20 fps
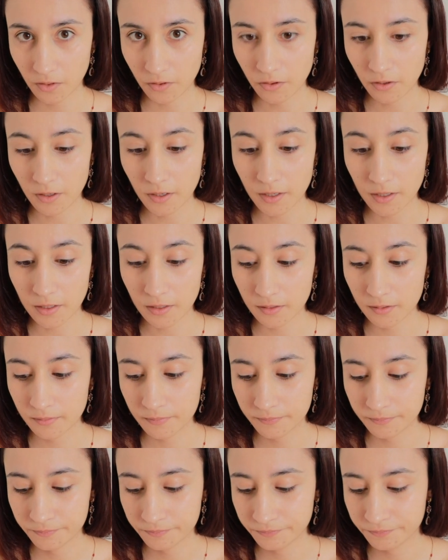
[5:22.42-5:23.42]
girl,
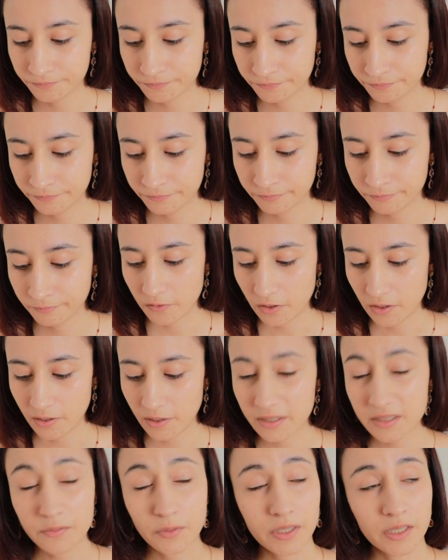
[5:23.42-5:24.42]

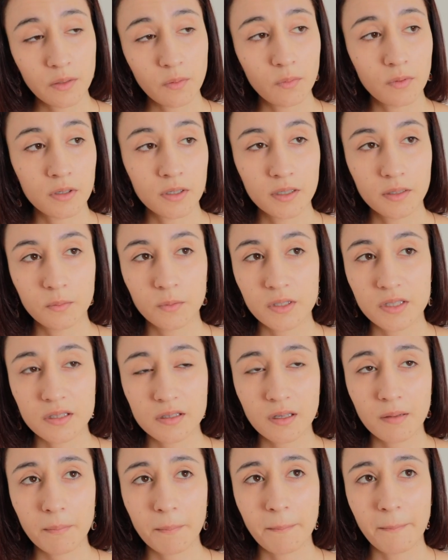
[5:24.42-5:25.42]
Forever 21 was
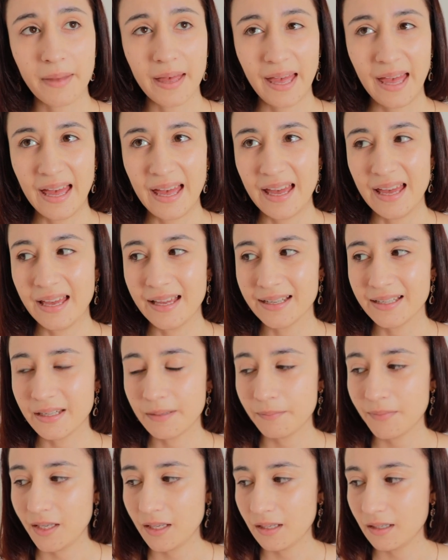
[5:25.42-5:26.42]
not bad. I
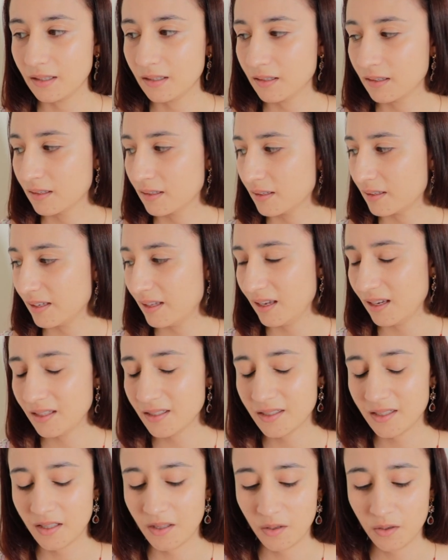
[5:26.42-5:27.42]
mean, they had
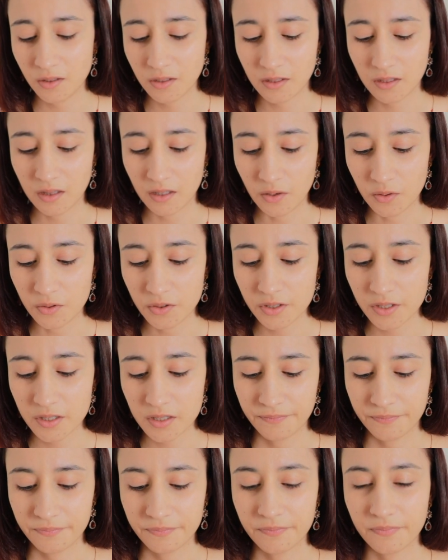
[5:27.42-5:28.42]
cute clothes.
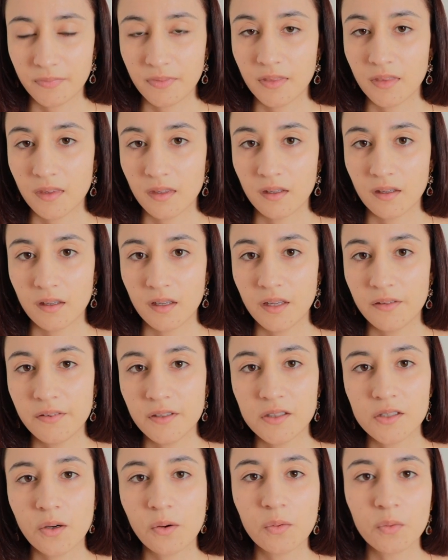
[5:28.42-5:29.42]
If
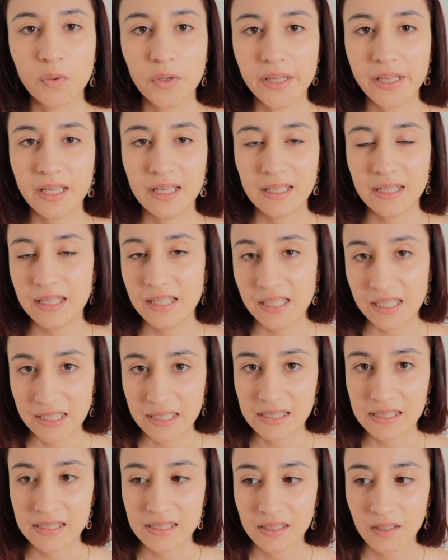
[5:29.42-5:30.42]
you don't really
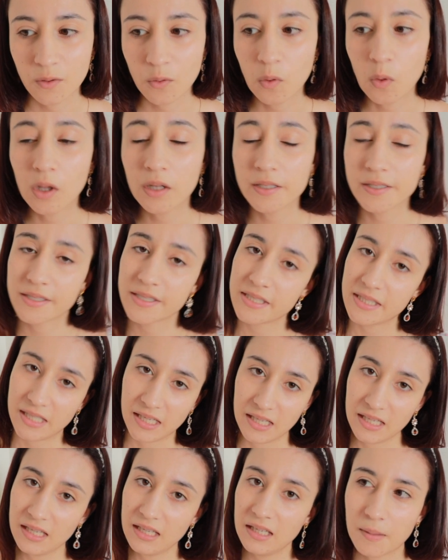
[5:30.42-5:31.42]
need
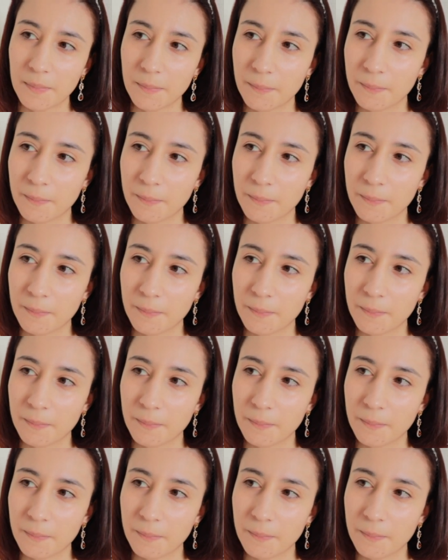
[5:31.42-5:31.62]
quality,